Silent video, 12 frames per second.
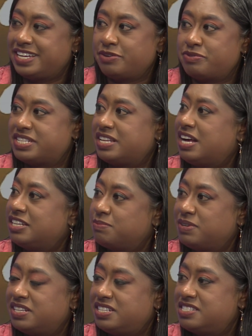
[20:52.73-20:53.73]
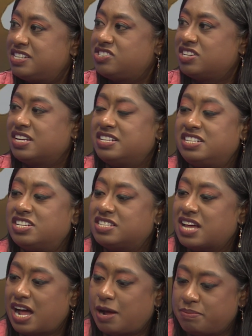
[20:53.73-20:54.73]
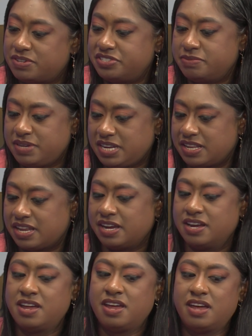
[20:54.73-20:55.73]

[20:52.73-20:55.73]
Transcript: It was a last minute decision, and they just happened to be there